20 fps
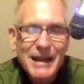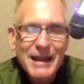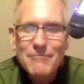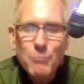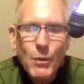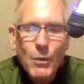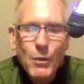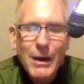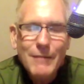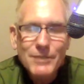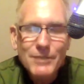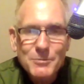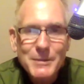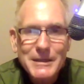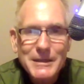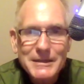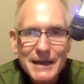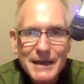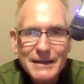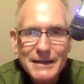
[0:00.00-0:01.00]
They promise
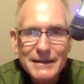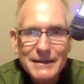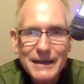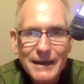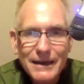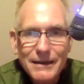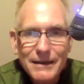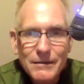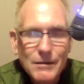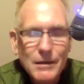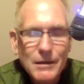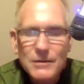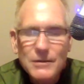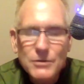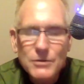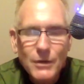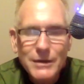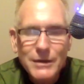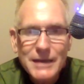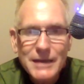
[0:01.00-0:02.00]
me
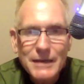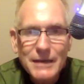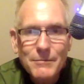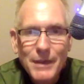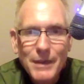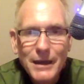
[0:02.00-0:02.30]
10